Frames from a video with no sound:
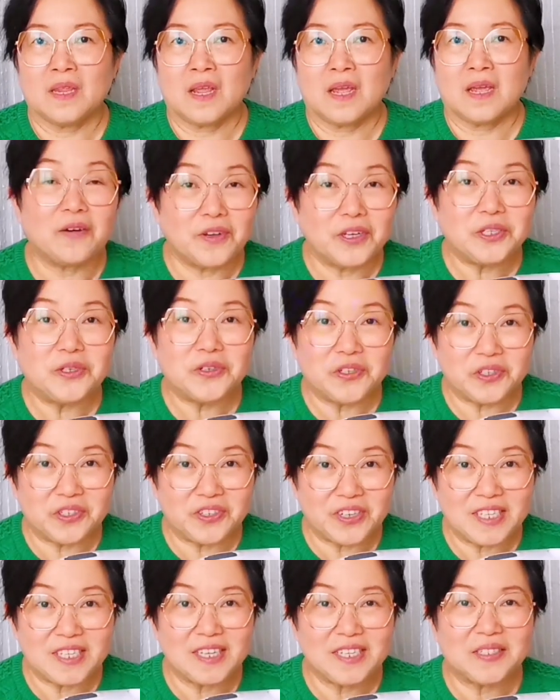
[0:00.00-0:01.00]
I wish you could
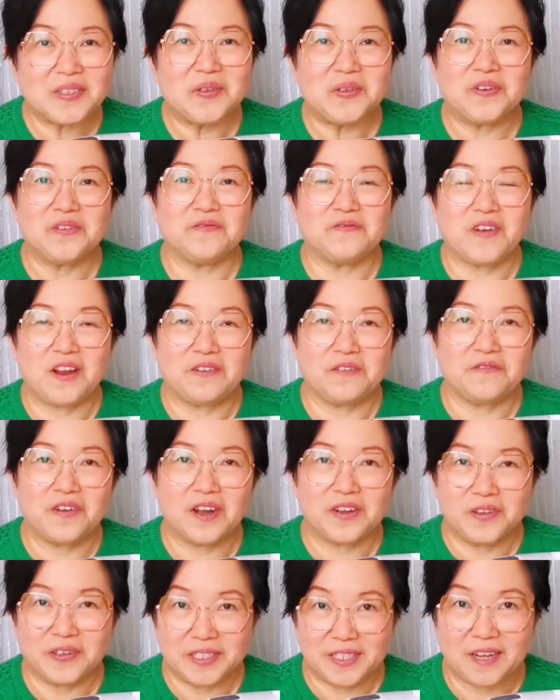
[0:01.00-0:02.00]
drink this so you could
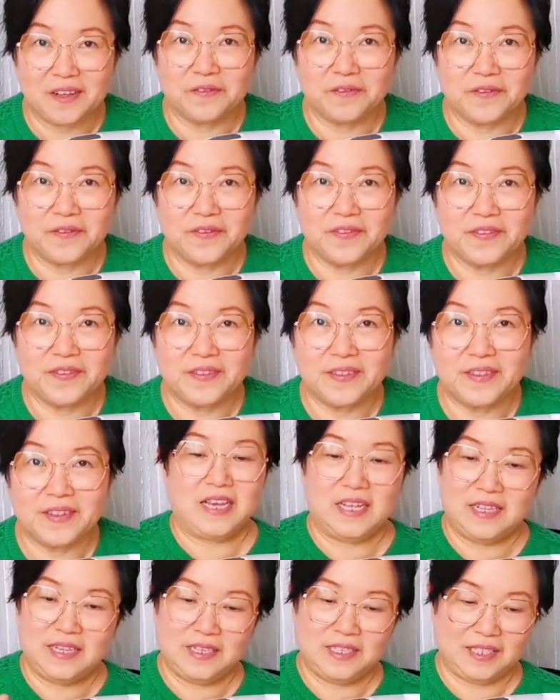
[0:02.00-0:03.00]
verify yourself.
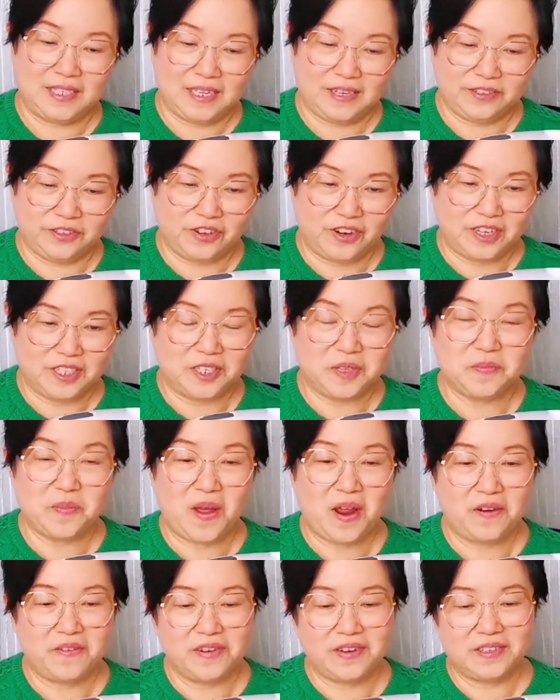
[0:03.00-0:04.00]
It is
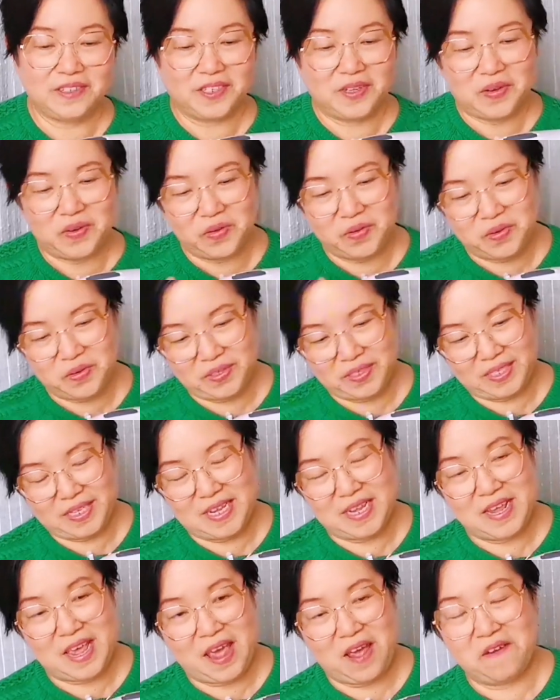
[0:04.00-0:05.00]
transparent so you could
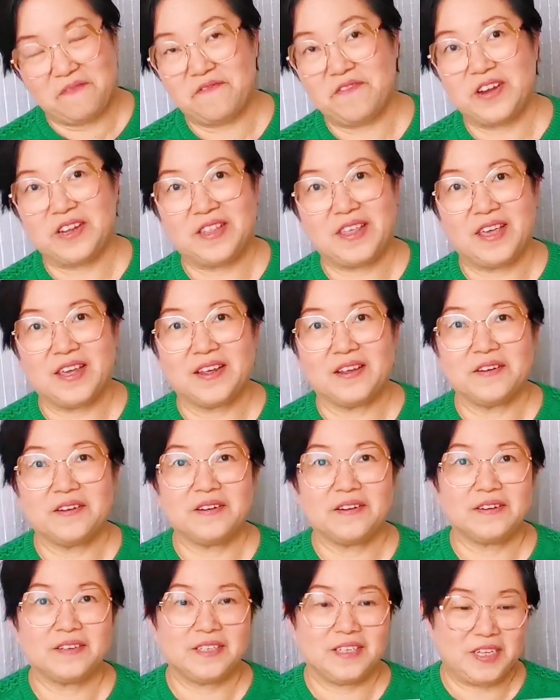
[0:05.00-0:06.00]
see
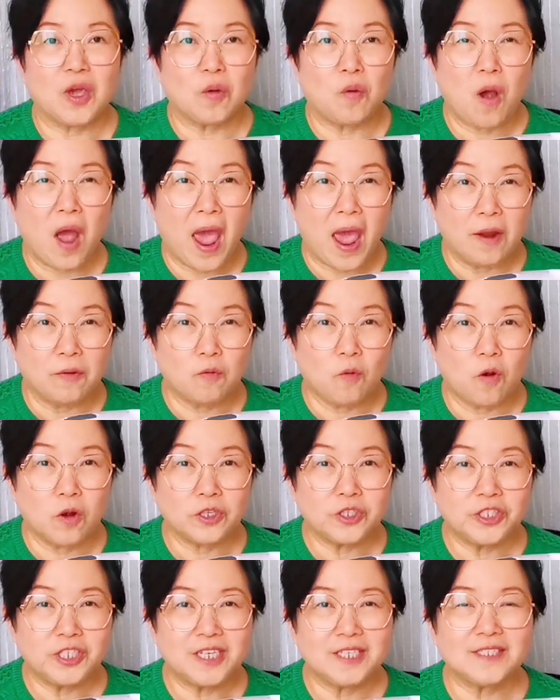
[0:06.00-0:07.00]
everything. You can hand
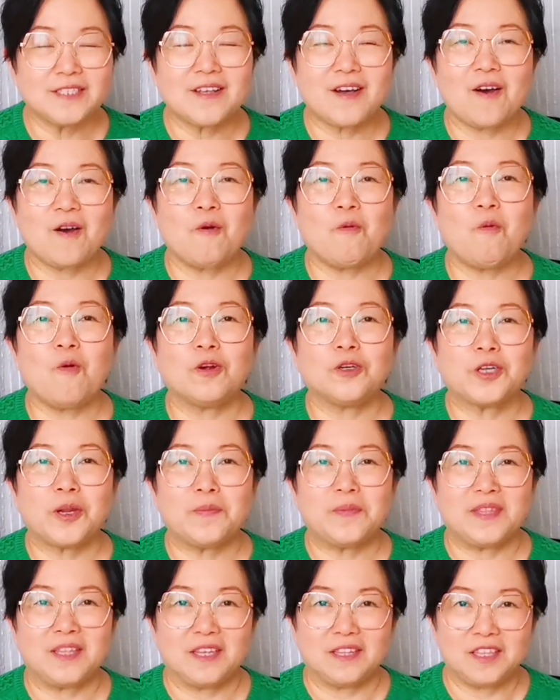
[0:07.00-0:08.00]
wash this or wash
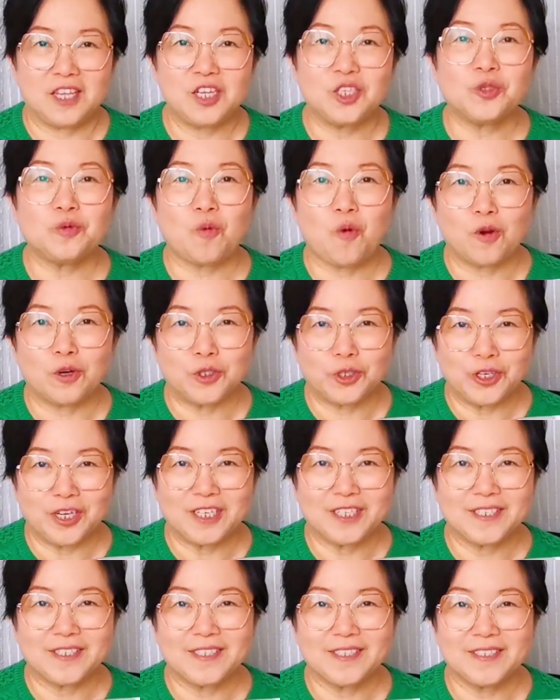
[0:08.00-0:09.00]
them in the
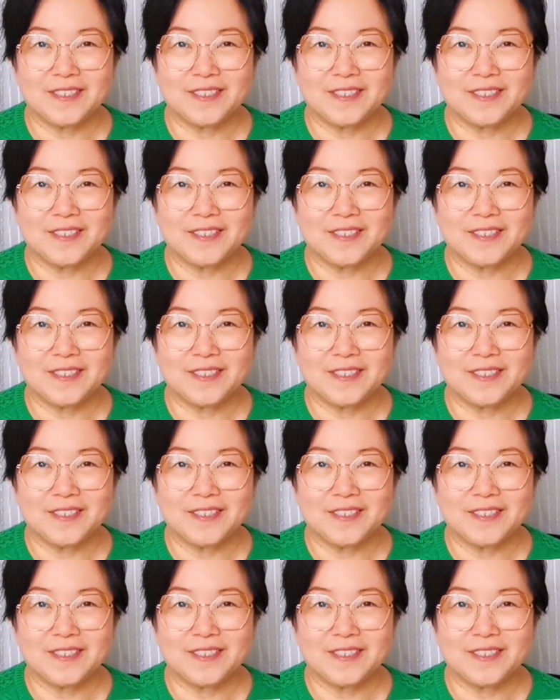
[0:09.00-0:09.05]
dishwasher.